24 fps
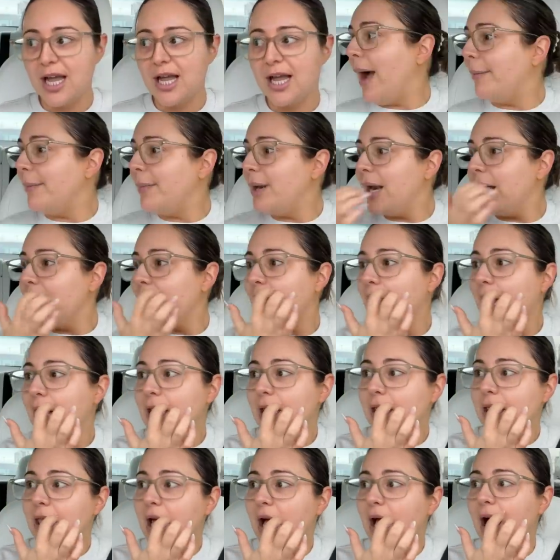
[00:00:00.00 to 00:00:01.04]
I'm gonna
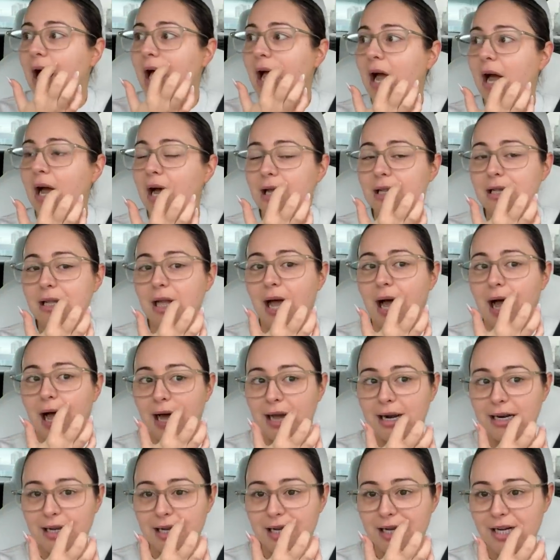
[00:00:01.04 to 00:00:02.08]
get the hell
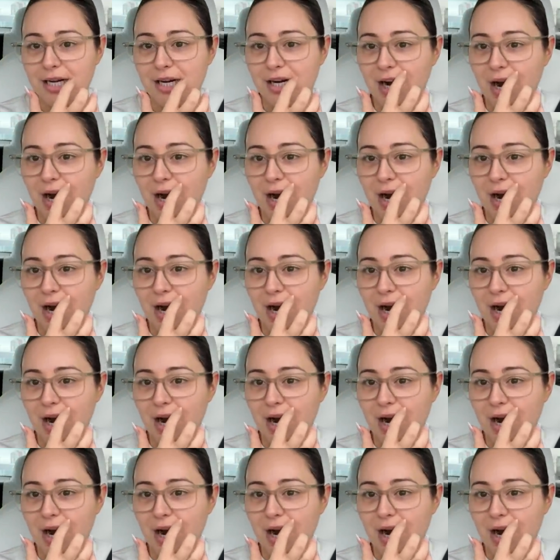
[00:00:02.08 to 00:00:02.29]
out of here.